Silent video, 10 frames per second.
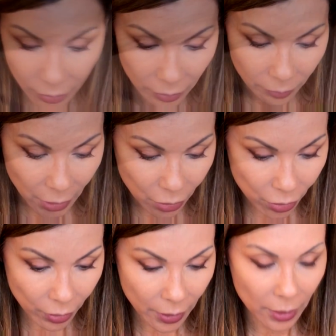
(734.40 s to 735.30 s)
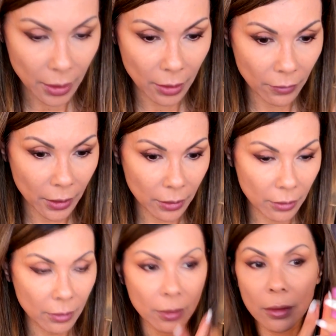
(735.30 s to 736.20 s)
make sure it's even.
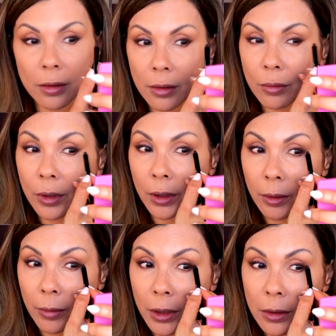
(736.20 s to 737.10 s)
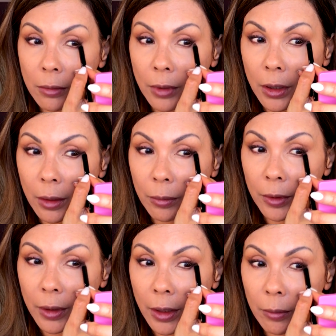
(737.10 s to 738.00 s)
This really messed me up
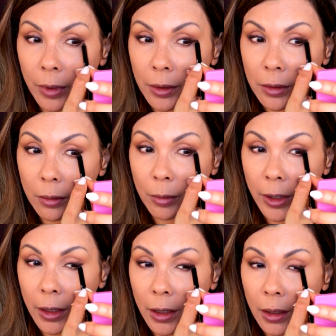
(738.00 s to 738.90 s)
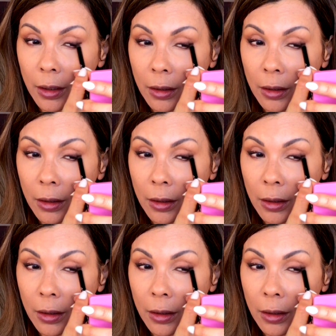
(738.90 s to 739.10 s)
with that pencil breaking.